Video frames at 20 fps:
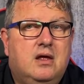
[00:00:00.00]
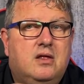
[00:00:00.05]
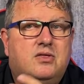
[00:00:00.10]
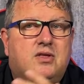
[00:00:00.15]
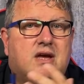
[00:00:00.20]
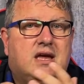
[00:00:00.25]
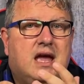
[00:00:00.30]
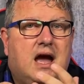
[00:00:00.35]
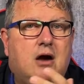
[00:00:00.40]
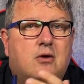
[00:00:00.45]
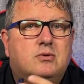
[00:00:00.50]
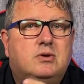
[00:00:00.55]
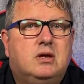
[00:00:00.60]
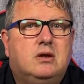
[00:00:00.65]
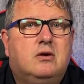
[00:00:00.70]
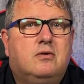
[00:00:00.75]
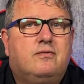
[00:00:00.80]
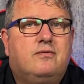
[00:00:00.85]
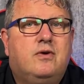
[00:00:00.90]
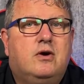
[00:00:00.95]
The
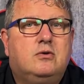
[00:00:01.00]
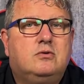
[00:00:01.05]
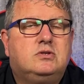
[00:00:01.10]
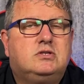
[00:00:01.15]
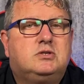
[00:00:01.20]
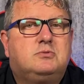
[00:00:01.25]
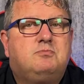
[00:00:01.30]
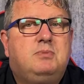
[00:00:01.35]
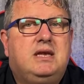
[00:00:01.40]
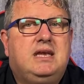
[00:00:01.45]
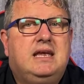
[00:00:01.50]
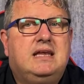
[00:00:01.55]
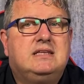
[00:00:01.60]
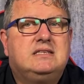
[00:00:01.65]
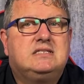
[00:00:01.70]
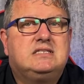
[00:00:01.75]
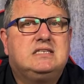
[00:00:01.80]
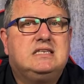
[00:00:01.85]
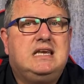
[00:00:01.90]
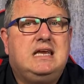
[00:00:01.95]
counting of votes
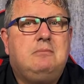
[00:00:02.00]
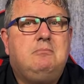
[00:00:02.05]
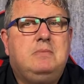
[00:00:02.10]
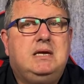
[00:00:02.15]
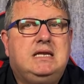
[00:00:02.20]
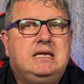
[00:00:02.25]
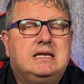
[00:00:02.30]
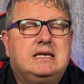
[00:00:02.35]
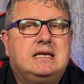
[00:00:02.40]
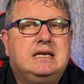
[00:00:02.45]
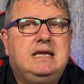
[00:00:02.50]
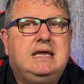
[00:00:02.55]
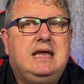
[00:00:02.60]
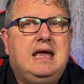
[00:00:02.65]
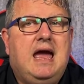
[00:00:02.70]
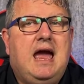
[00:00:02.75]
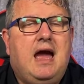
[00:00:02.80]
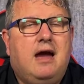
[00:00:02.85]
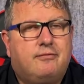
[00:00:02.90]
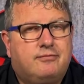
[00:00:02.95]
begins
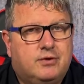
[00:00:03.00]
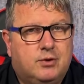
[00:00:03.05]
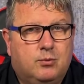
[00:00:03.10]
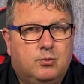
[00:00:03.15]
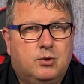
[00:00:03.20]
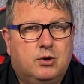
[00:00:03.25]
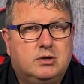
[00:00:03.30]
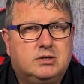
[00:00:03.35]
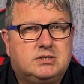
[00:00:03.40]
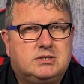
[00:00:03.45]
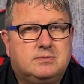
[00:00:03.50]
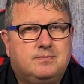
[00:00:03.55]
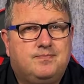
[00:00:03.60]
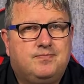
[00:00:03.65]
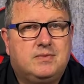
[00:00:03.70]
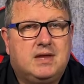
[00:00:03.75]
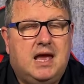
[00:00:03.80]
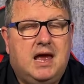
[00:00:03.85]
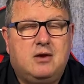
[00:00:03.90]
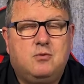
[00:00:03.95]
immediately afterwards.
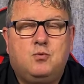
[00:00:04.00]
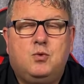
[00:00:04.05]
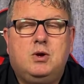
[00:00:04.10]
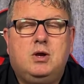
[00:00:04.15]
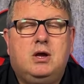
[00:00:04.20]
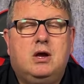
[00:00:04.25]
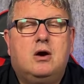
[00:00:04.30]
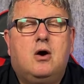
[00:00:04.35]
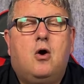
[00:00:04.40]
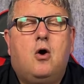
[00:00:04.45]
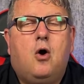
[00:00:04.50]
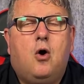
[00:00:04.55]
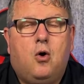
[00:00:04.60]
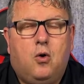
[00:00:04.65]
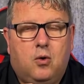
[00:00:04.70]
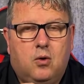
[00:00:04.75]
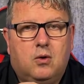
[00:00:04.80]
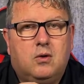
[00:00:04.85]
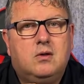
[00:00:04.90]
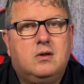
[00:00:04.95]
And we
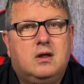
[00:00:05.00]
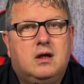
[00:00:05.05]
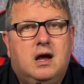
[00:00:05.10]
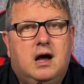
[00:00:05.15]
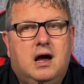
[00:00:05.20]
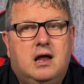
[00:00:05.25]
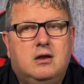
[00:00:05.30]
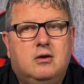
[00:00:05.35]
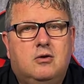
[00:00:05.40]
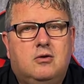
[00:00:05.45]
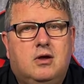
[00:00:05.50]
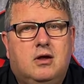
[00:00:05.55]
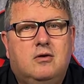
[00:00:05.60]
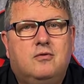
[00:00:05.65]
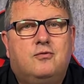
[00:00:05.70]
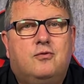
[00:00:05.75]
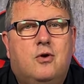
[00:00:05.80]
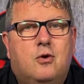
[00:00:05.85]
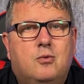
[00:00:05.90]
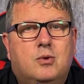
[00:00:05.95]
all are looking
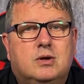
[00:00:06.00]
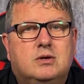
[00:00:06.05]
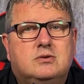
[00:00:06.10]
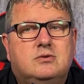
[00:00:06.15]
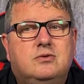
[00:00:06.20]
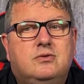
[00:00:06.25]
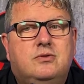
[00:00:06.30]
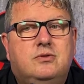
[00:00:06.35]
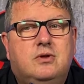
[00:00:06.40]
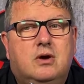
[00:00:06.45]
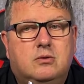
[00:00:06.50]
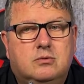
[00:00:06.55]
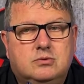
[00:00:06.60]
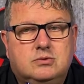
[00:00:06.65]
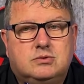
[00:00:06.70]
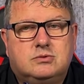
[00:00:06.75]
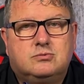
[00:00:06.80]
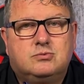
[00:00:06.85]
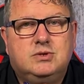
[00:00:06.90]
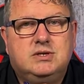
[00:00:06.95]
forward to
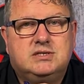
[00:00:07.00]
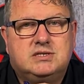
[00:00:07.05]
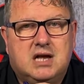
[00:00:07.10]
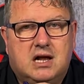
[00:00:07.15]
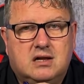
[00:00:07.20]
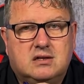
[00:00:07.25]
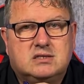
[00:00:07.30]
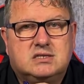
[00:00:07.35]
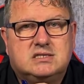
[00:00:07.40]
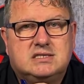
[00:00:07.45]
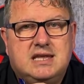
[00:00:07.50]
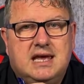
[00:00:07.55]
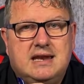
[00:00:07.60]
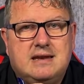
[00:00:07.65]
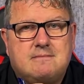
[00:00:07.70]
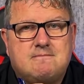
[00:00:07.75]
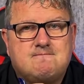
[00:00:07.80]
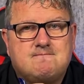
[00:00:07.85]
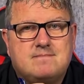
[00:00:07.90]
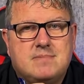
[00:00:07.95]
those results
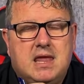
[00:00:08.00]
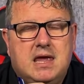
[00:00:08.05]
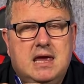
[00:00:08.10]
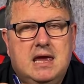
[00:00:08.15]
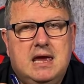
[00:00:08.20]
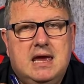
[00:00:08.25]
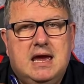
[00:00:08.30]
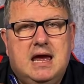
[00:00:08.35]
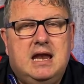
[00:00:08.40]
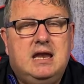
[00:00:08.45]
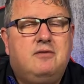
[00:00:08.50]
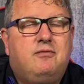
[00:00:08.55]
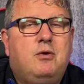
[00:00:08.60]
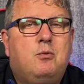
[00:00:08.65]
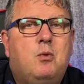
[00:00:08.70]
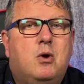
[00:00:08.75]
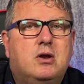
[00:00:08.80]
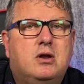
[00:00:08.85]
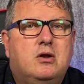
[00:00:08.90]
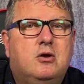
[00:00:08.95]
then. And if
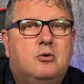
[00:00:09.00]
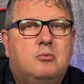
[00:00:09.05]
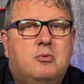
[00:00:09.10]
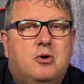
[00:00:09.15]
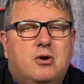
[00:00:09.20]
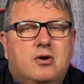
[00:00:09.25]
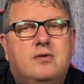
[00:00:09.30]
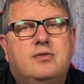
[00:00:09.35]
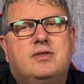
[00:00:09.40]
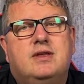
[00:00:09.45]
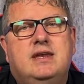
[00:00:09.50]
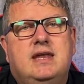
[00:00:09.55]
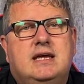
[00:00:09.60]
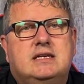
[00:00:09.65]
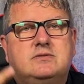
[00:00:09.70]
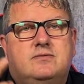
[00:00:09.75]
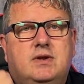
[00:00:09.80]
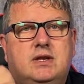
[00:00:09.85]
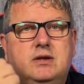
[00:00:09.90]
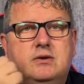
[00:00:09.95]
you want to know more, the
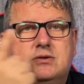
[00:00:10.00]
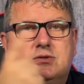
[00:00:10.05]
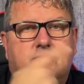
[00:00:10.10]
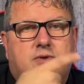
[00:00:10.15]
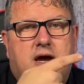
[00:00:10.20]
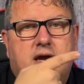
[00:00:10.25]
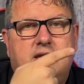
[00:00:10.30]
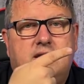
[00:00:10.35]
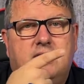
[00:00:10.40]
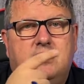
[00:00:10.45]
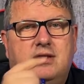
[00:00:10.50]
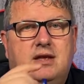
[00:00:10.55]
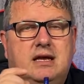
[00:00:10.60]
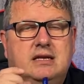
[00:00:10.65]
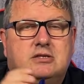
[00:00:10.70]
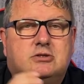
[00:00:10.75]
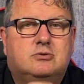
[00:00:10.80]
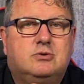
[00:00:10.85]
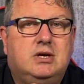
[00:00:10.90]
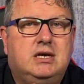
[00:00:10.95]
next video is right here in the
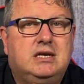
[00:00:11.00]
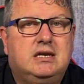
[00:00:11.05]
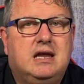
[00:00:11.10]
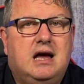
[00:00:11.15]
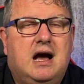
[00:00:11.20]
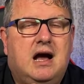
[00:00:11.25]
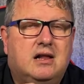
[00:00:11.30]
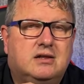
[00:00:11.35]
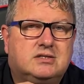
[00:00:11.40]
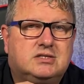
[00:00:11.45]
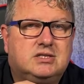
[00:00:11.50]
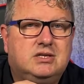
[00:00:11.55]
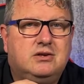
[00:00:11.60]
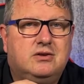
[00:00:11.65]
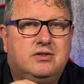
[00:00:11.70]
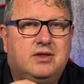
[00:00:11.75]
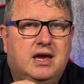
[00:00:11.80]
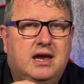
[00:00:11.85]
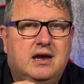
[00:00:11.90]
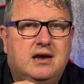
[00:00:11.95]
end screen. I'll see
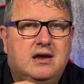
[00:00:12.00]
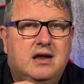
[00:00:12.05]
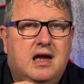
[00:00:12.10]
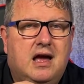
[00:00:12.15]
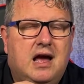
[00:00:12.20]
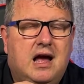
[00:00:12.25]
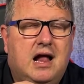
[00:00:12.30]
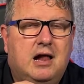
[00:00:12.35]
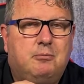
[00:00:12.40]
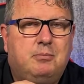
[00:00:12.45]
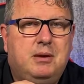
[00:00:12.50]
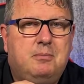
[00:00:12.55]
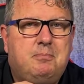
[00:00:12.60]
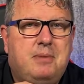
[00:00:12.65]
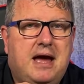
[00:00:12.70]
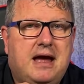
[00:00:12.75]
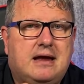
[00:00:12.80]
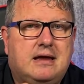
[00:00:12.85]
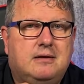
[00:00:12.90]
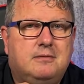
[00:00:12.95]
you there. I'll be
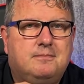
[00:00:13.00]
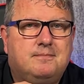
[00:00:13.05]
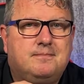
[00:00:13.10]
back.